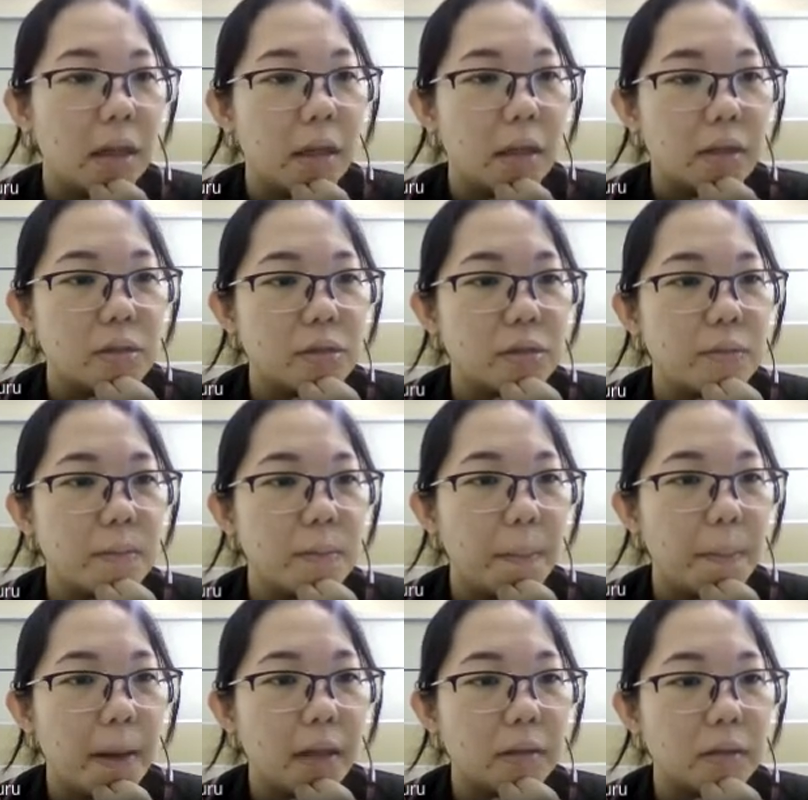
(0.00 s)
to
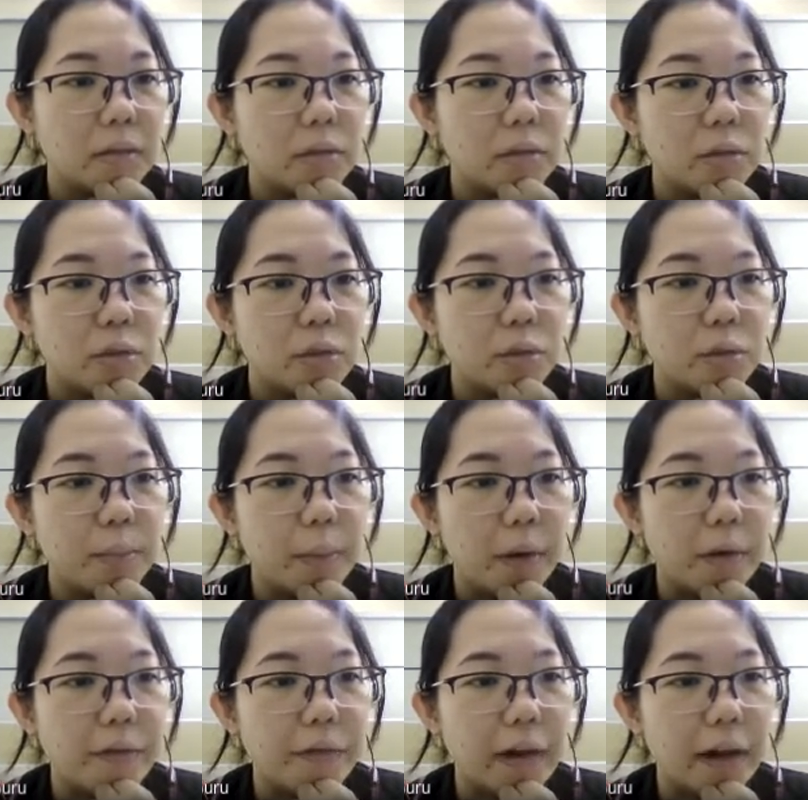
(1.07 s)
melt
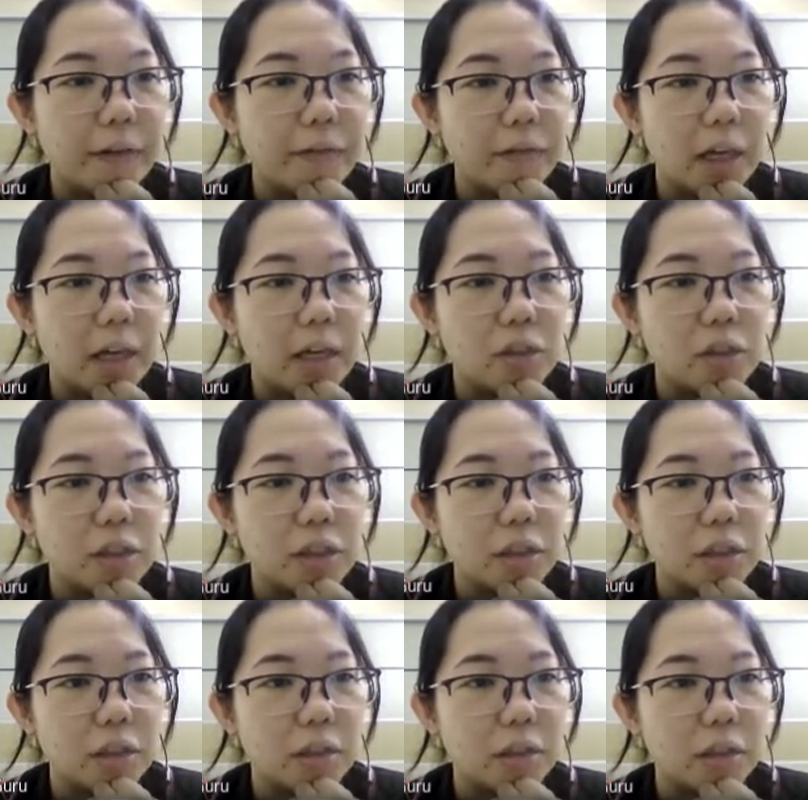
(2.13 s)
2.5
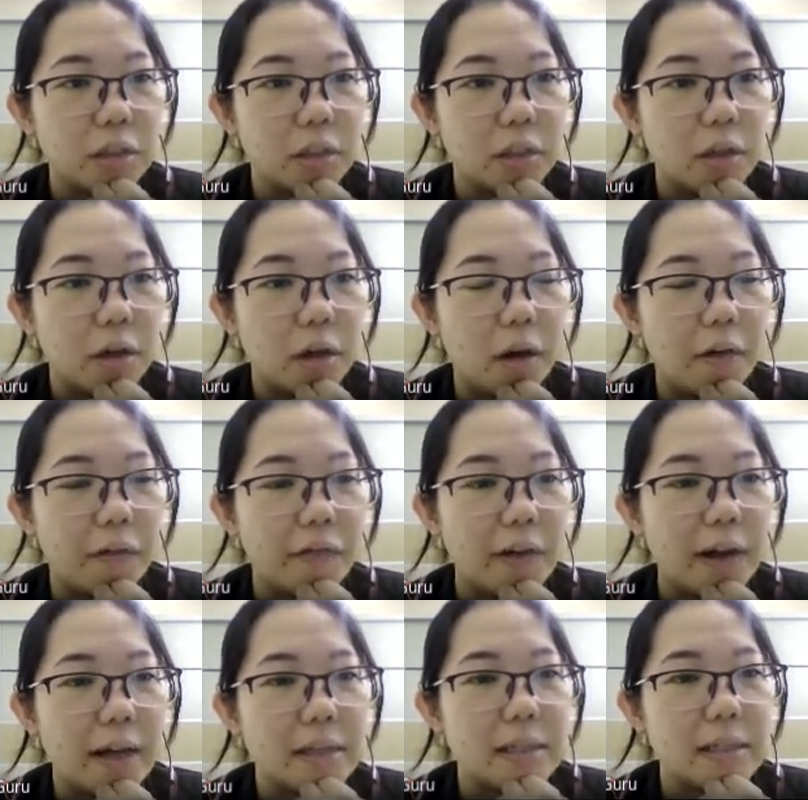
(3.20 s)
kg of
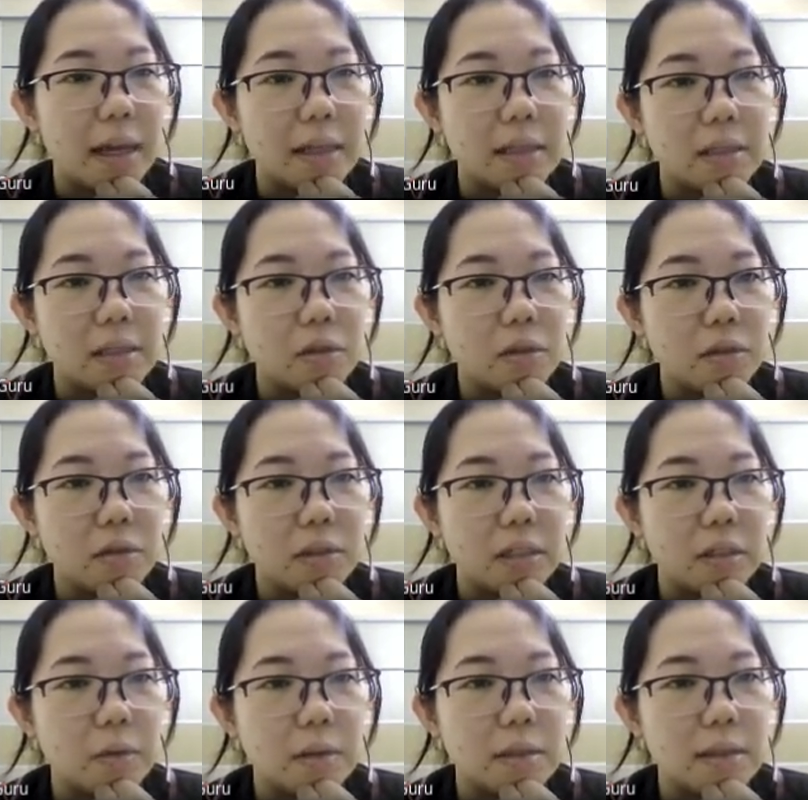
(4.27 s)
ice at 0
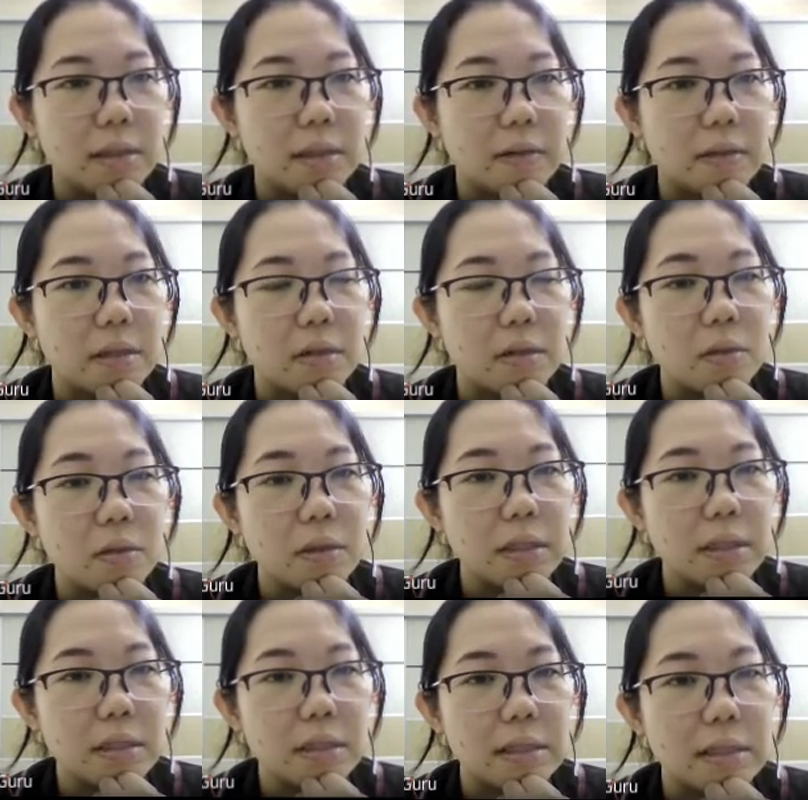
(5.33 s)
degrees Celsius. So
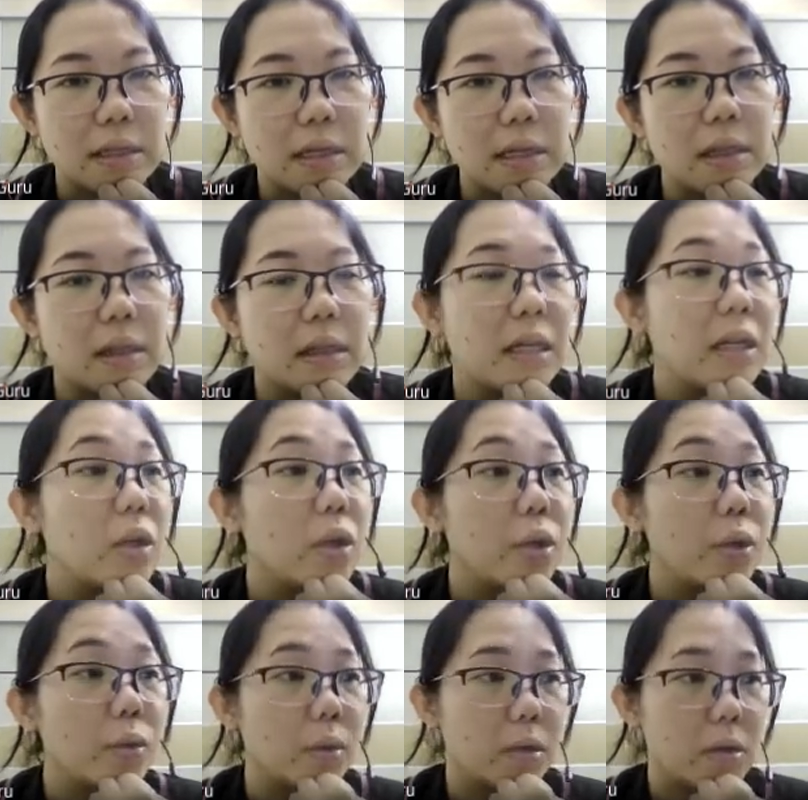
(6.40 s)
this is hinting
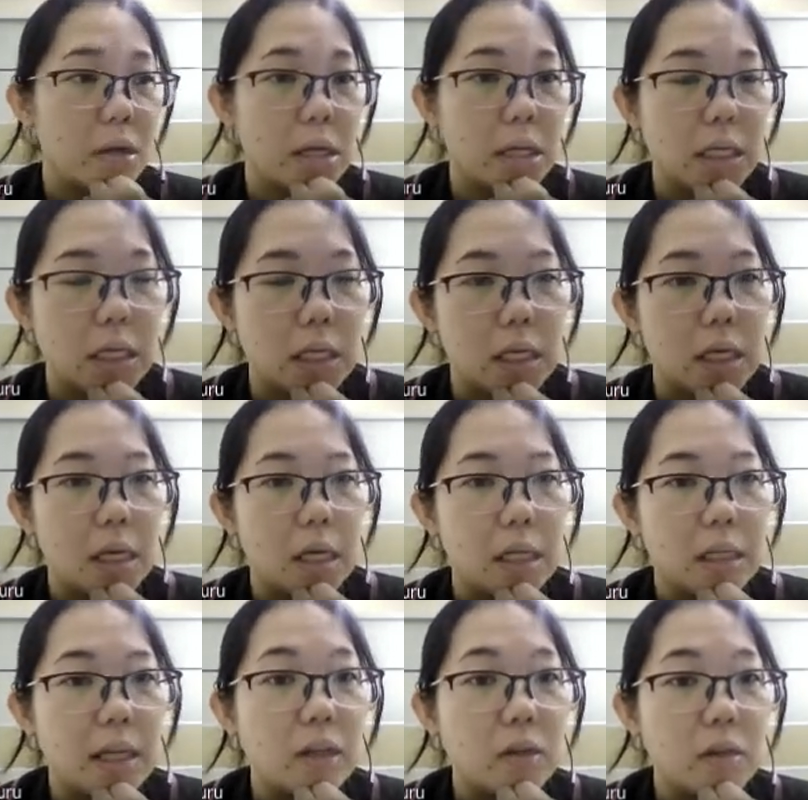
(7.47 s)
you already
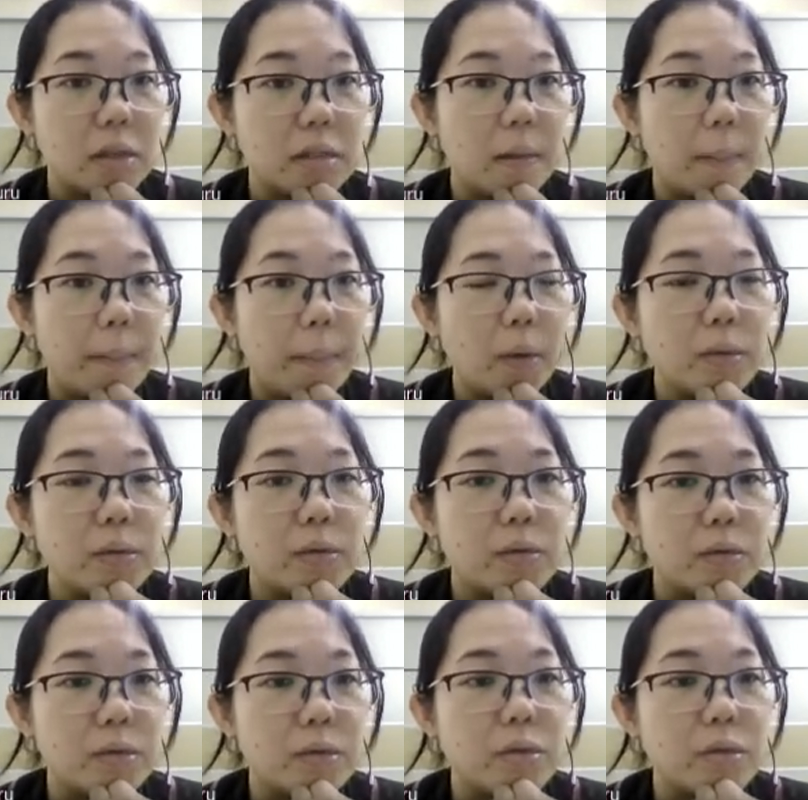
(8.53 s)
that you're supposed to
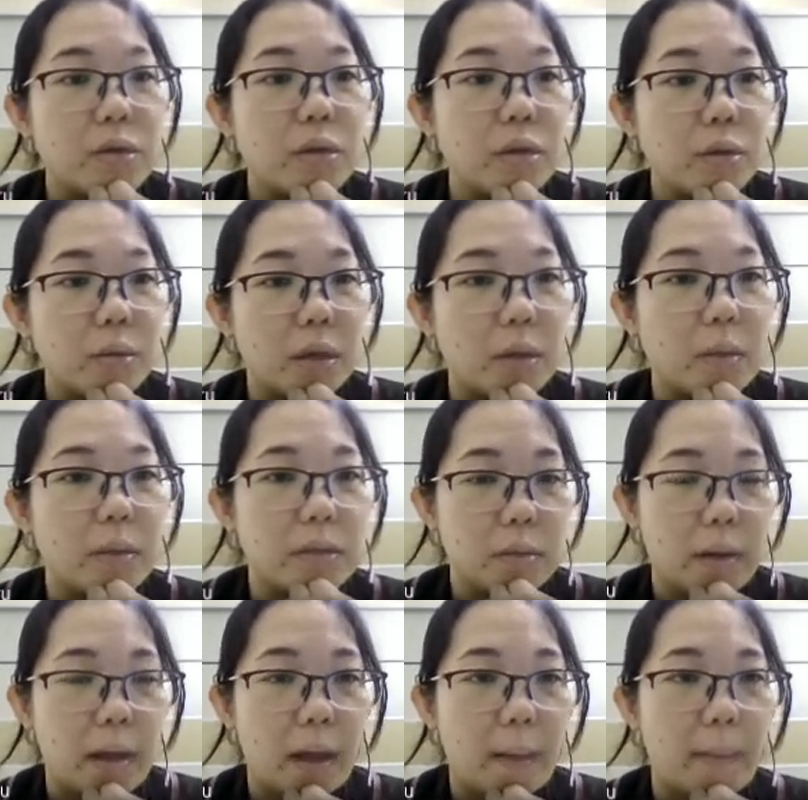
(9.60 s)
use Q equals to
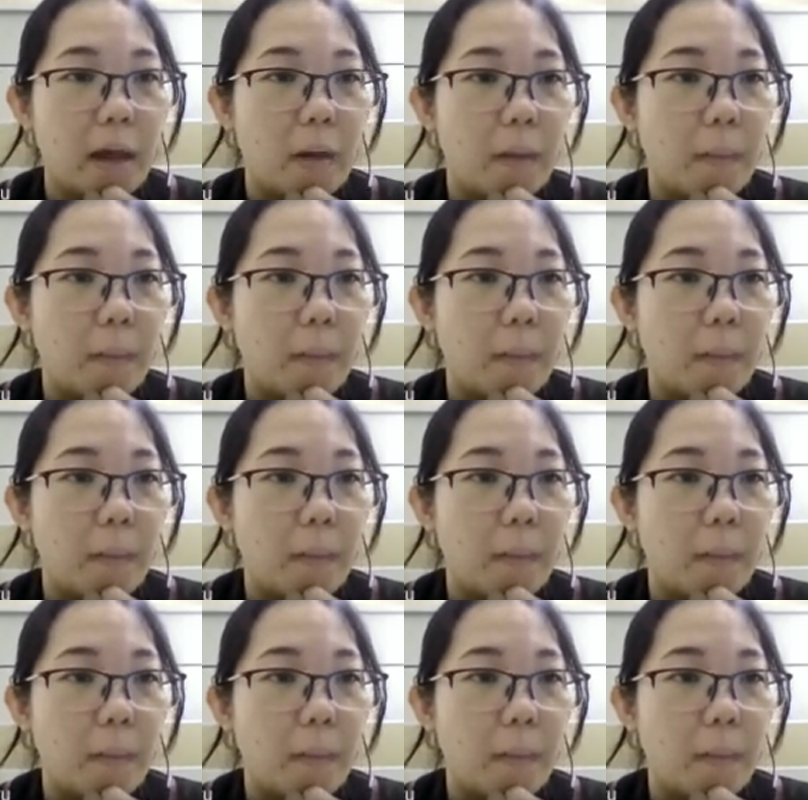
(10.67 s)
ML.